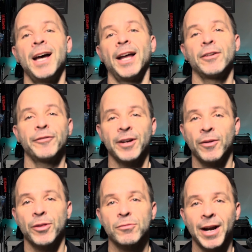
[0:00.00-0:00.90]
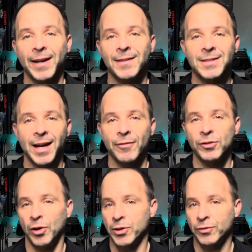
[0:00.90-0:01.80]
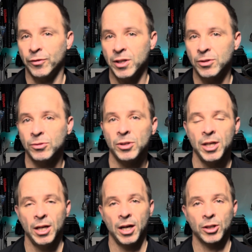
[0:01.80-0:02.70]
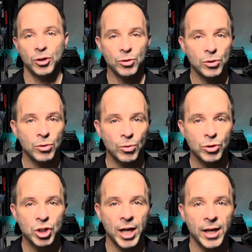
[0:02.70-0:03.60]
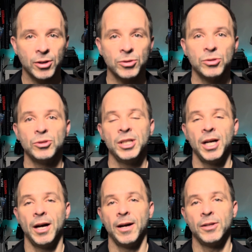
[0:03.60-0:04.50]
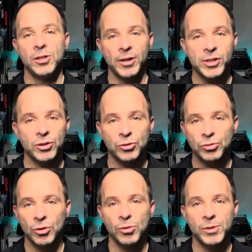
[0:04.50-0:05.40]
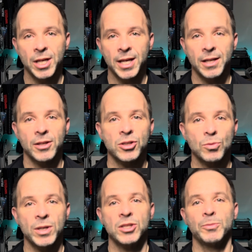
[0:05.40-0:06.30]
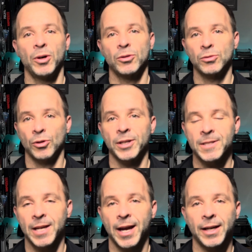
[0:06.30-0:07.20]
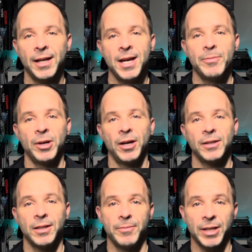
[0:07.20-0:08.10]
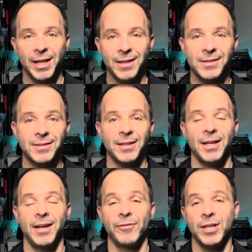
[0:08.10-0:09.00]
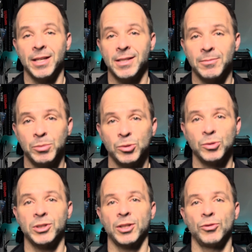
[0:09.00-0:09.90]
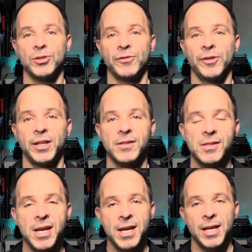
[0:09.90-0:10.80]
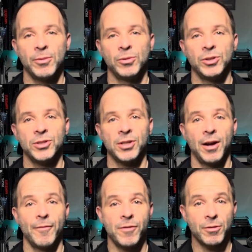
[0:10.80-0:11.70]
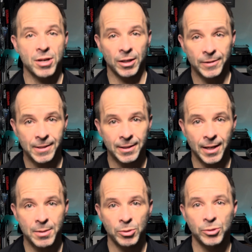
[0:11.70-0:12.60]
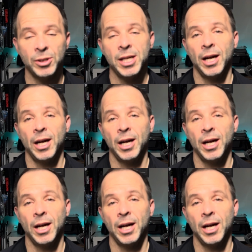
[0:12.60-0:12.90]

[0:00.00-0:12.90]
And I found the racket to have nice feel, a good launch angle, nice control when you're hitting the sweet spot or on attack, but against heavy hitting balls and on defense, it was very unstable.